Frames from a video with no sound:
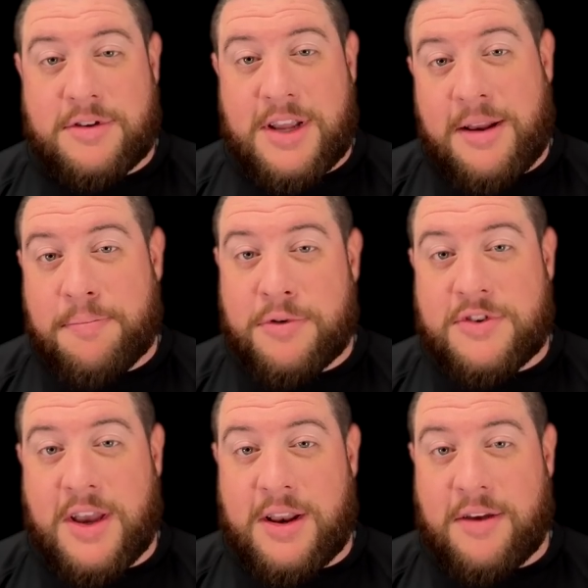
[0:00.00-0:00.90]

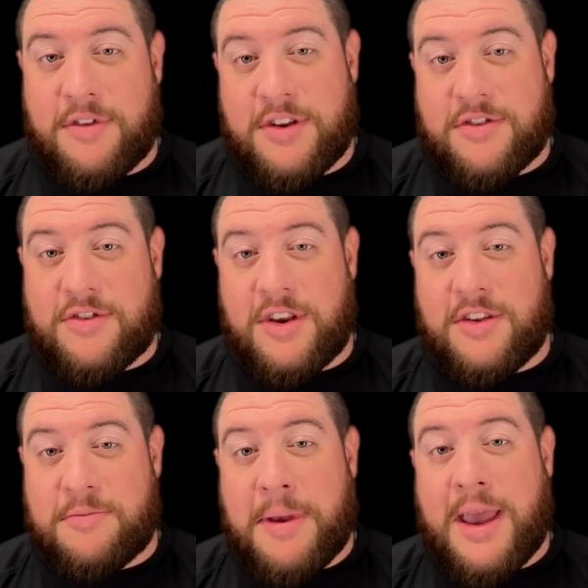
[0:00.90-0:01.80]
10% of the discs in
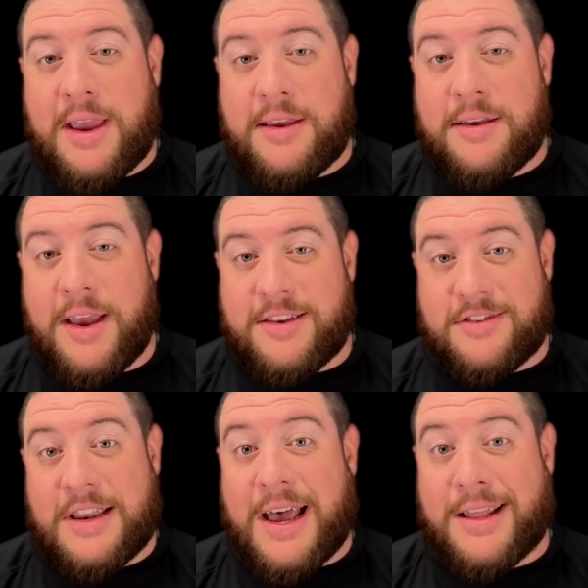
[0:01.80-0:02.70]
his bag
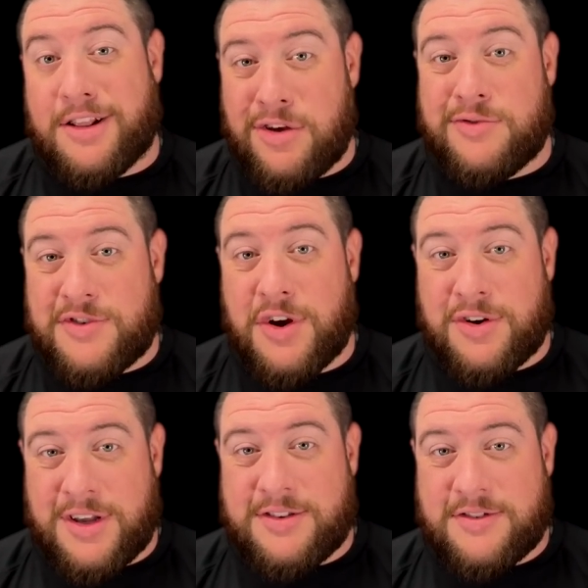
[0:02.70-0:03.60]
as non Lone
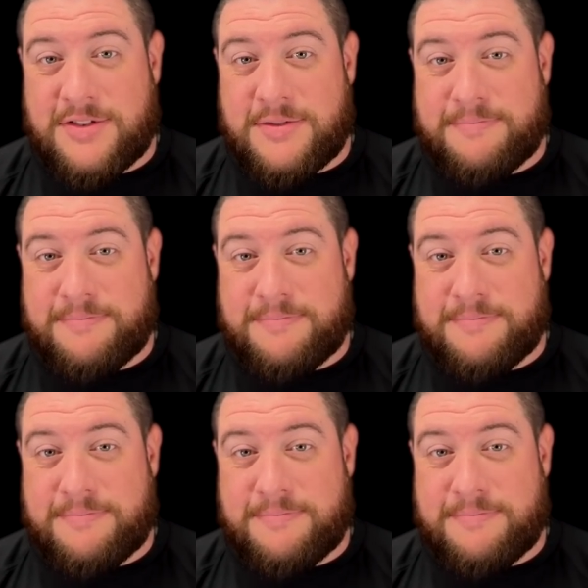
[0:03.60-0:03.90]
Star discs.